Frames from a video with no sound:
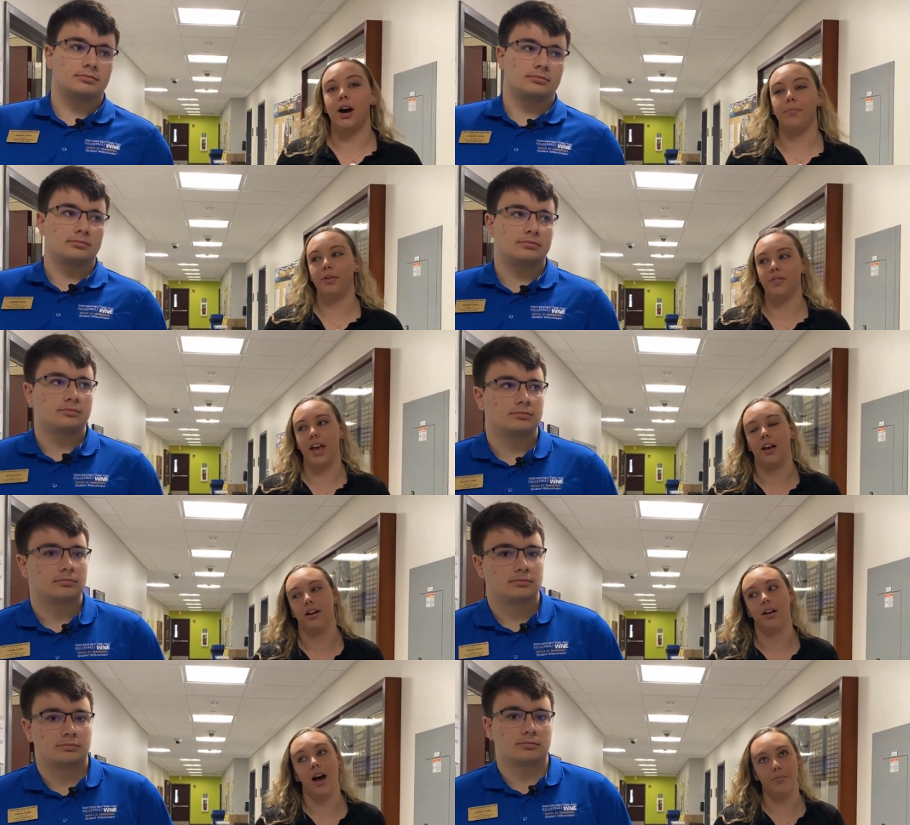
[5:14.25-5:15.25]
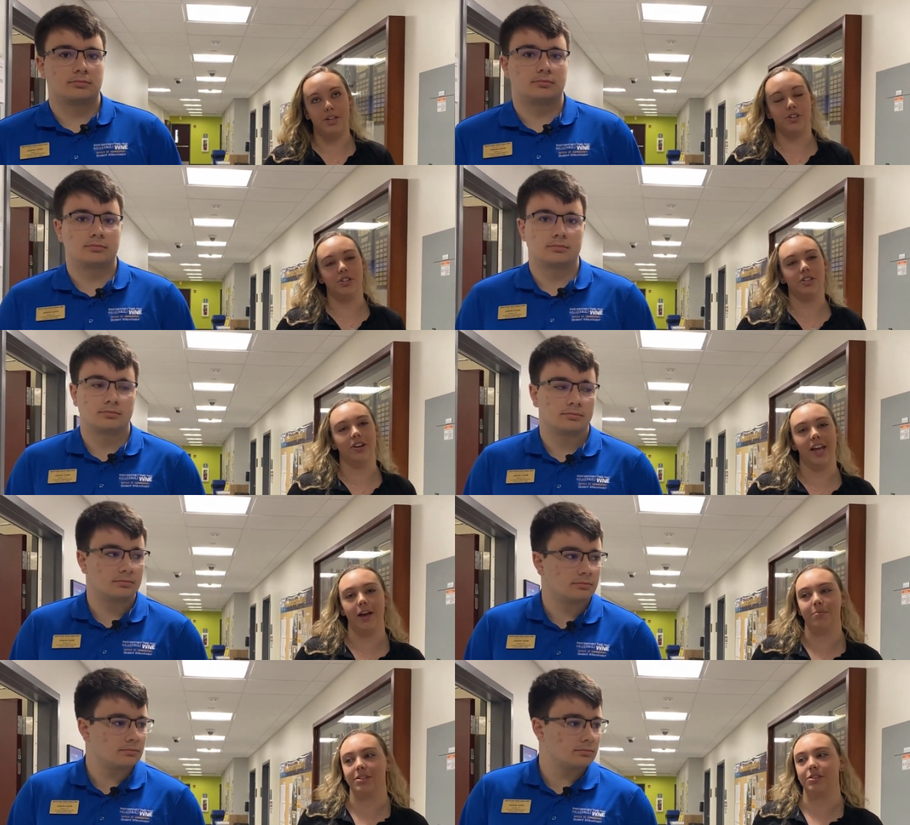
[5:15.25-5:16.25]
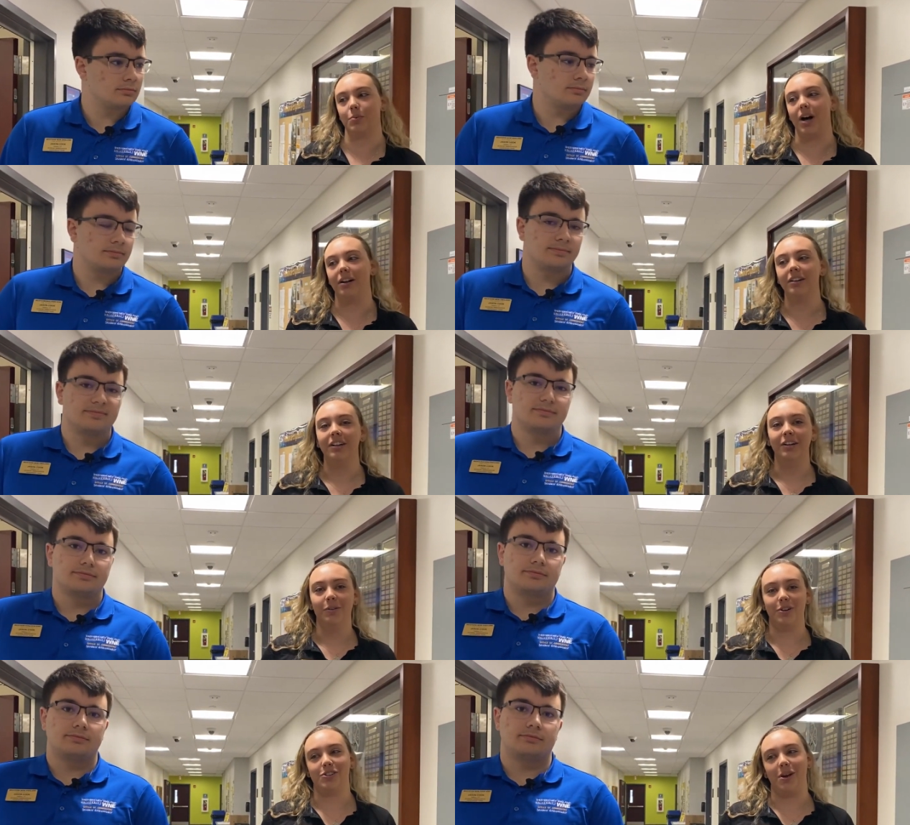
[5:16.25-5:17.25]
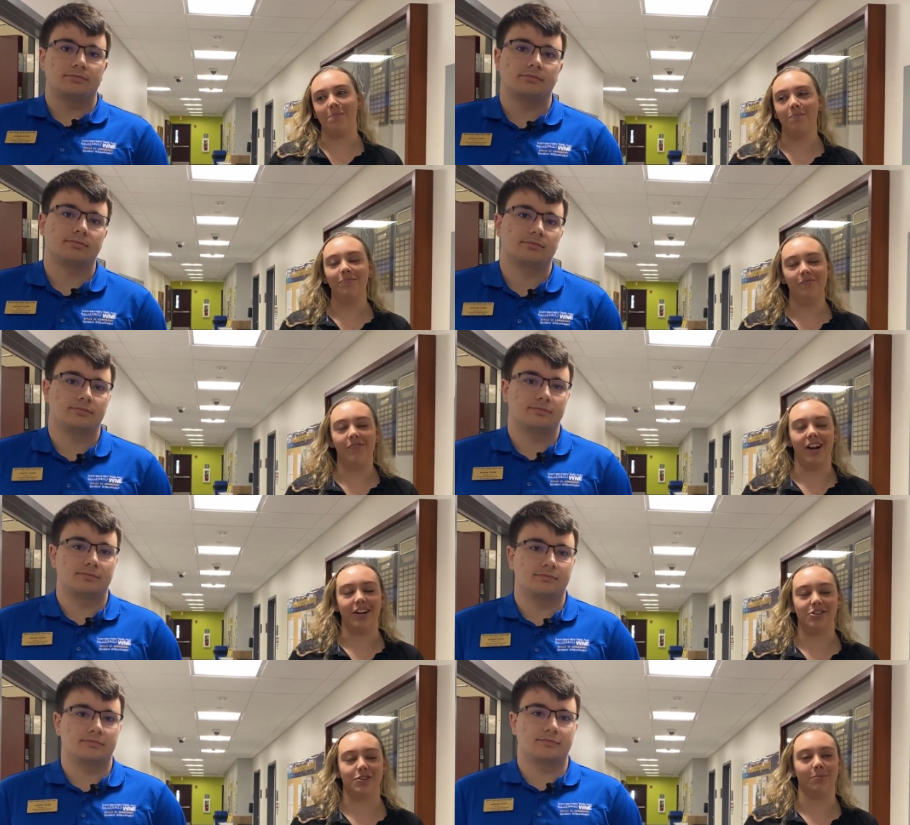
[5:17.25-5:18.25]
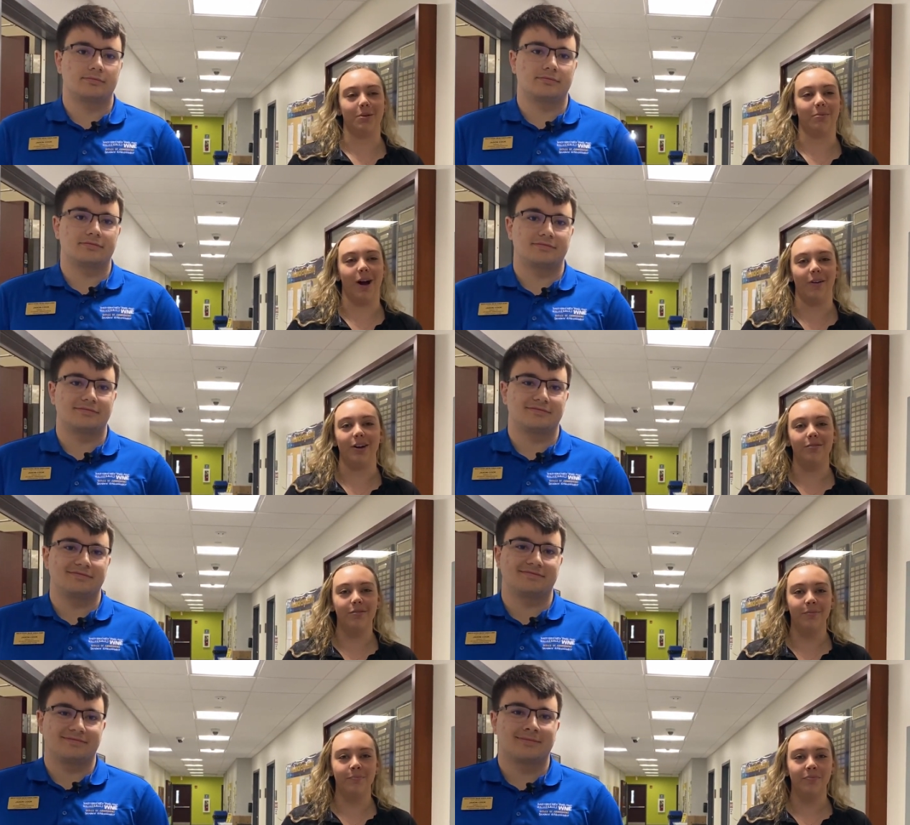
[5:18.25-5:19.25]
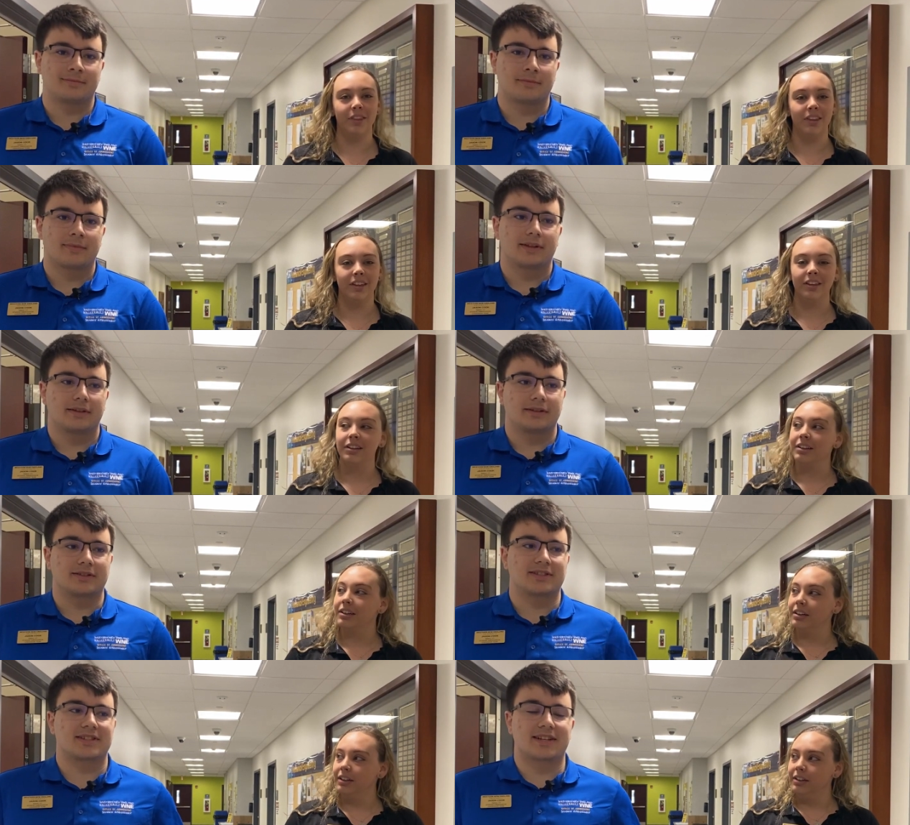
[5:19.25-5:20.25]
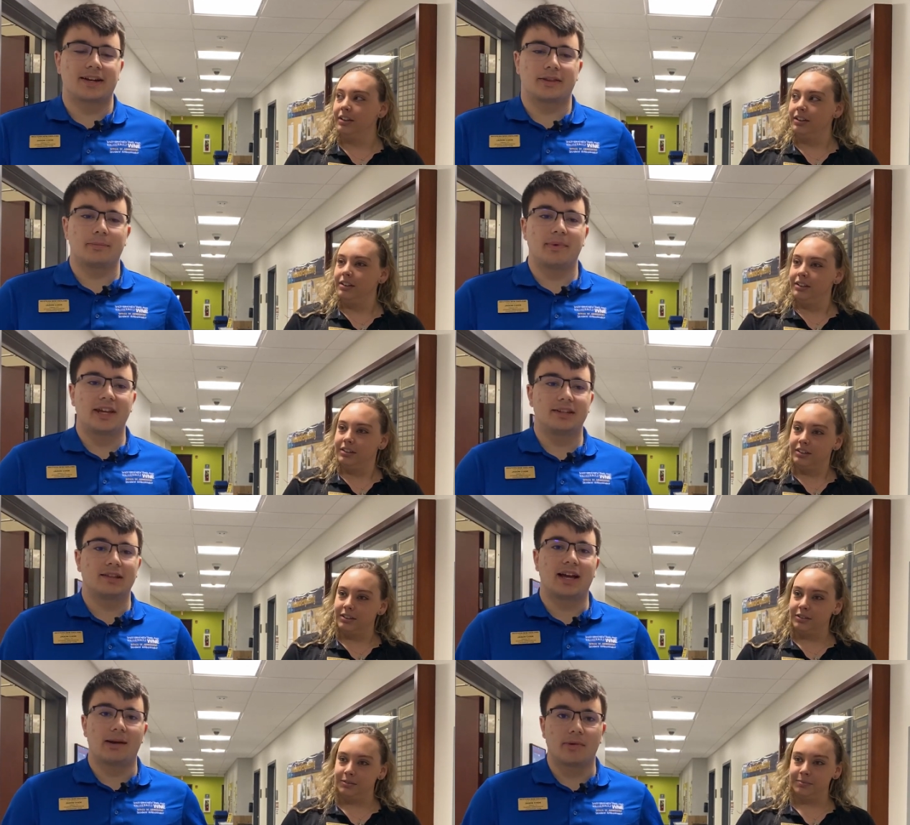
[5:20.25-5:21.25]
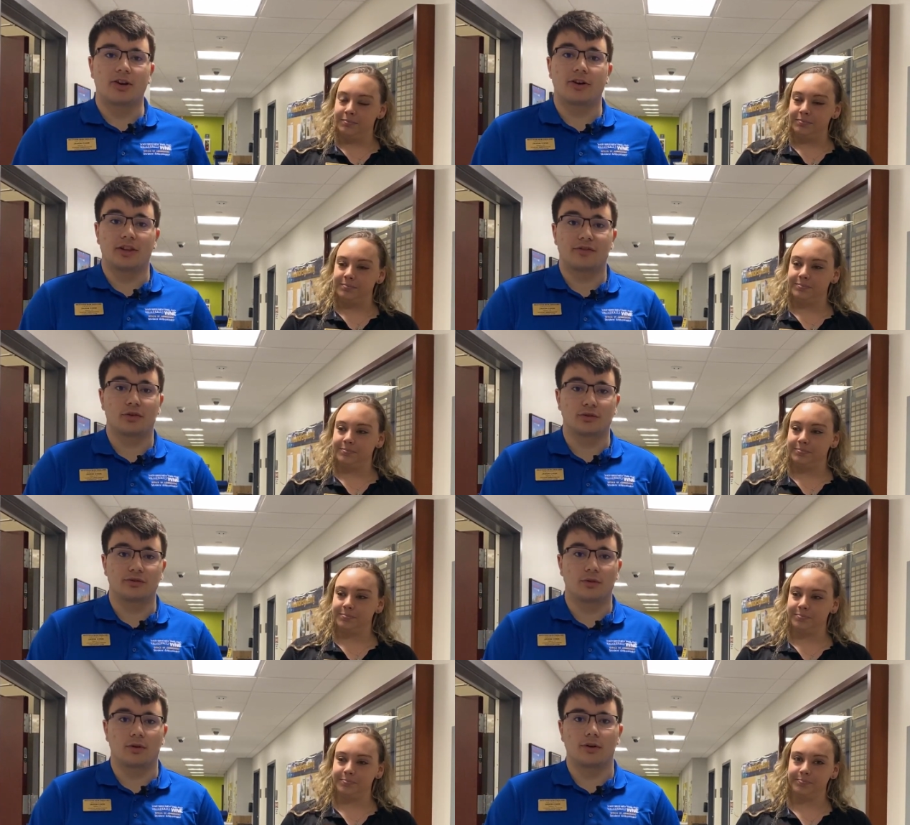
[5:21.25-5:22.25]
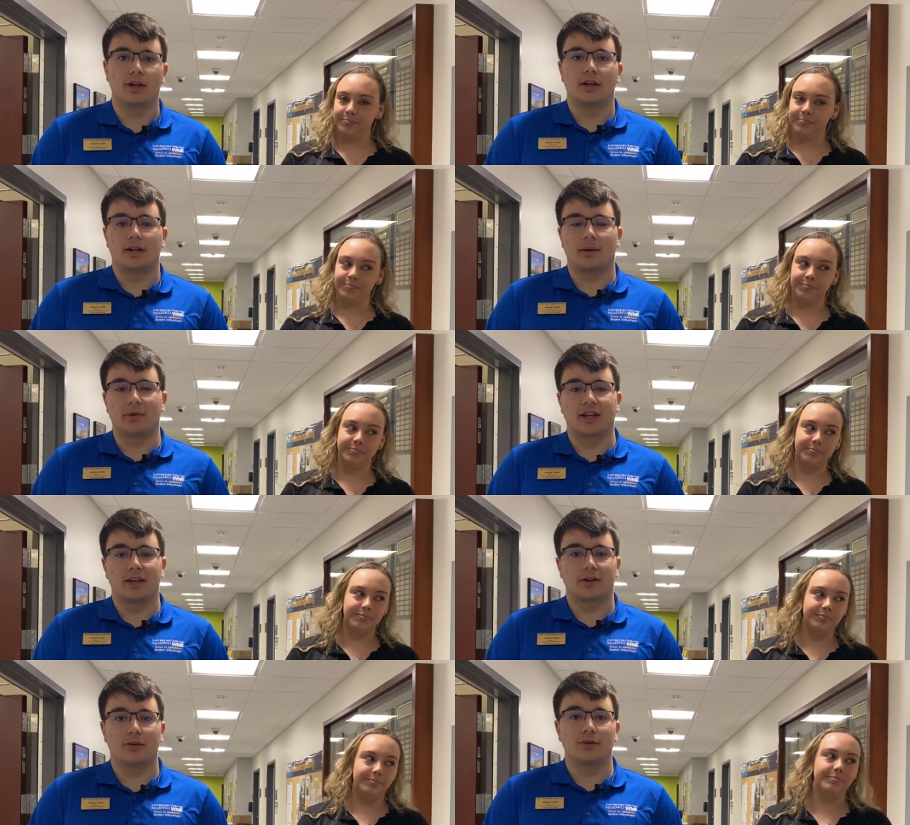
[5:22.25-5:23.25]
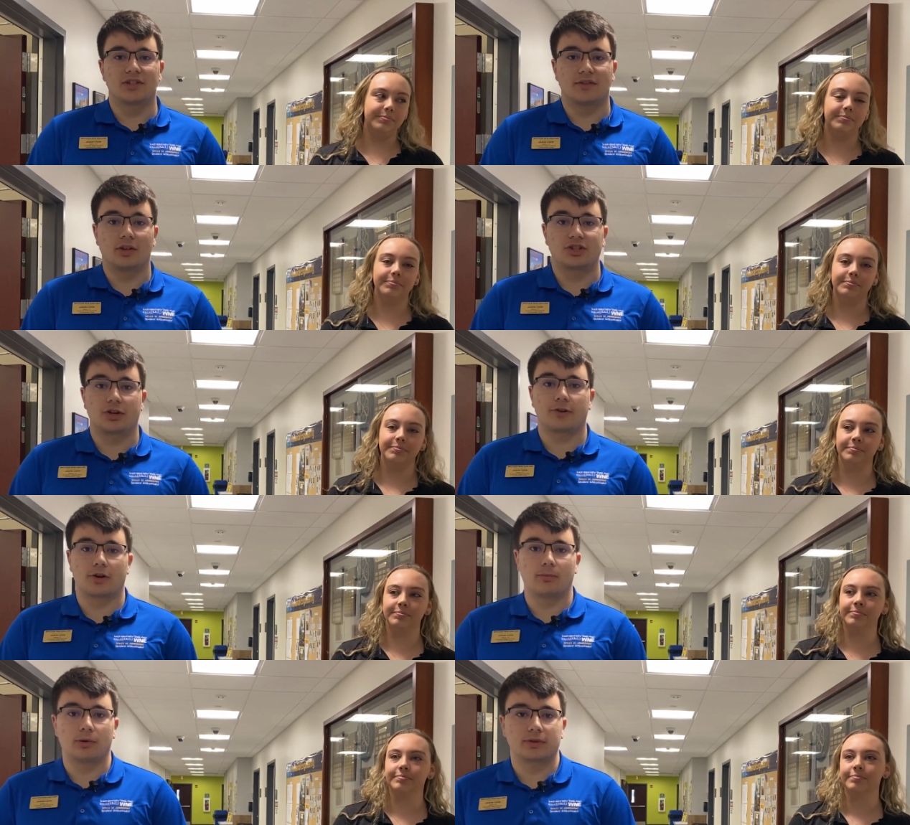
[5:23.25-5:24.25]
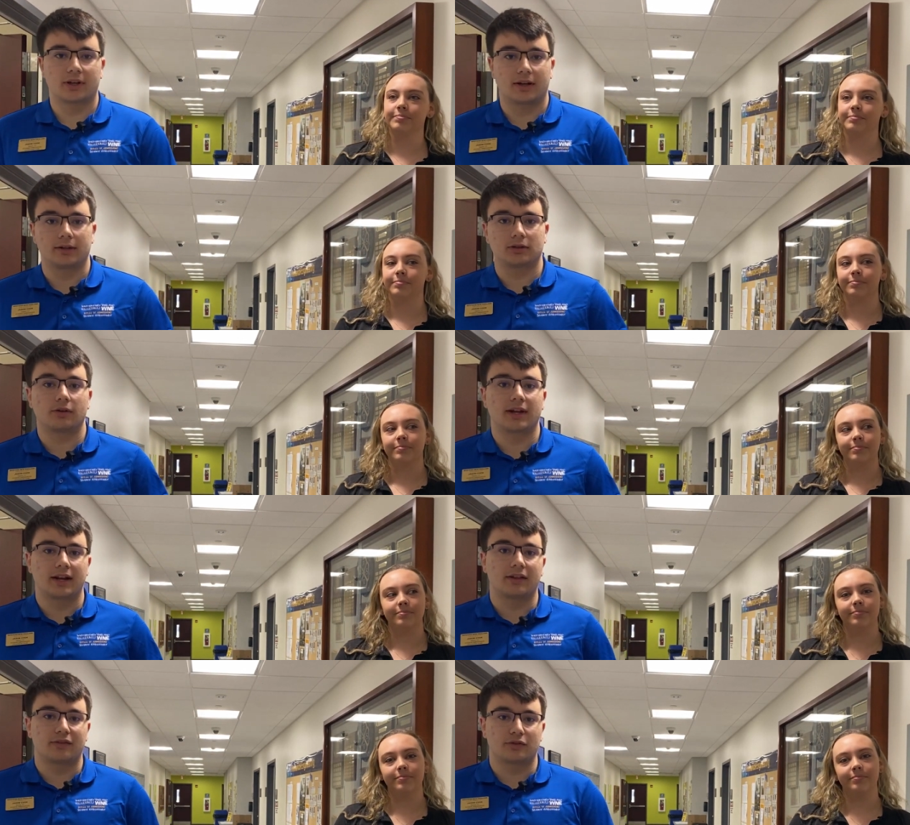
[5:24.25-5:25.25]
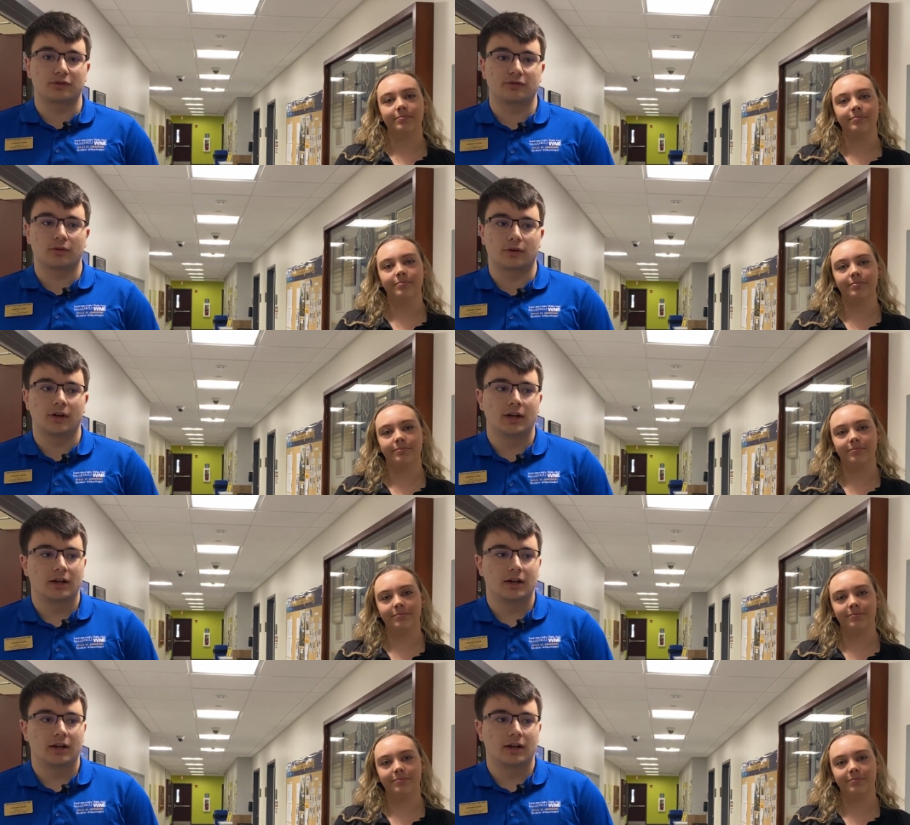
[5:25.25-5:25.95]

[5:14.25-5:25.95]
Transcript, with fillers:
Speaker 1: a couple of competitions on campus as well, which I'm very extremely proud of.
Speaker 2: So this is kind of the main lab area on the first floor. Uh, mechanical and civil engineering are both kind of located on the first floor.